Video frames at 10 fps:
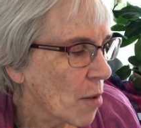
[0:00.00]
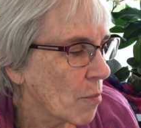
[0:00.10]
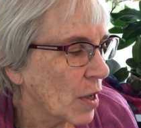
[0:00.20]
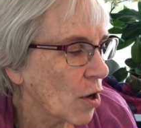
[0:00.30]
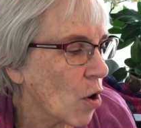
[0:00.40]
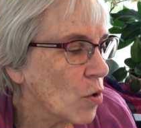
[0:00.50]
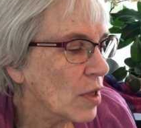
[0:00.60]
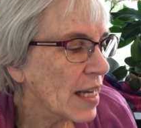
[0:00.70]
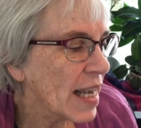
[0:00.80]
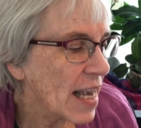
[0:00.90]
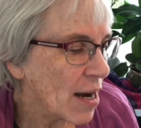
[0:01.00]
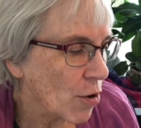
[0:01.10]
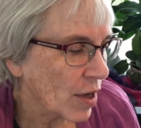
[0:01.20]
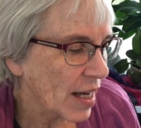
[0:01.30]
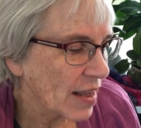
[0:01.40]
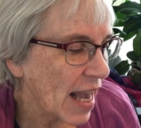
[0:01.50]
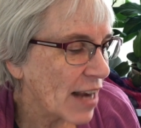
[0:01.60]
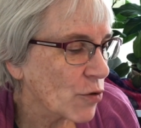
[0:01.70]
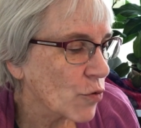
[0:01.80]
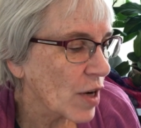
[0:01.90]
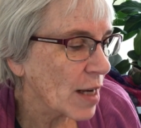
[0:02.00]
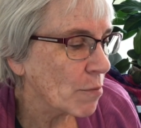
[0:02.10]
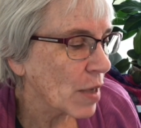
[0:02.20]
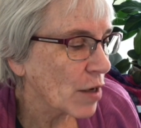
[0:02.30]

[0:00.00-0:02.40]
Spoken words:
But only here can that dream be